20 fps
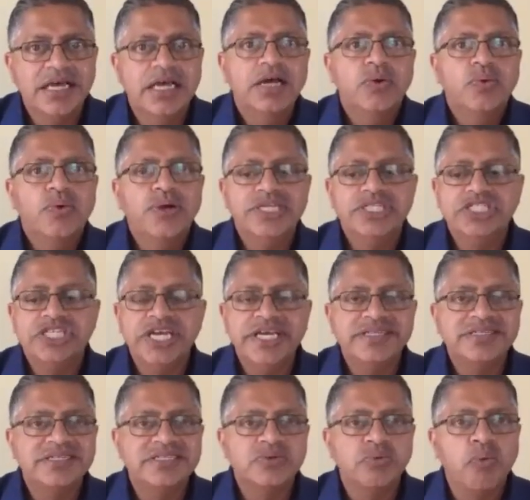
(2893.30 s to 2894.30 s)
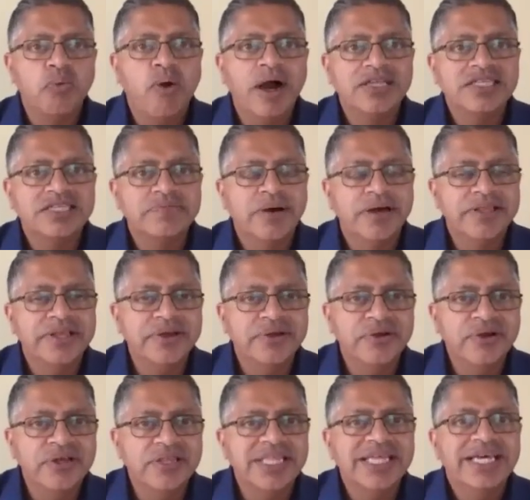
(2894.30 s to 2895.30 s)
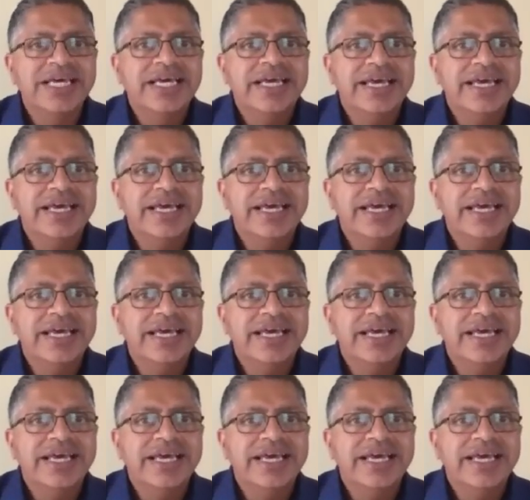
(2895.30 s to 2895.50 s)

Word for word: When Jesus walked upon the earth,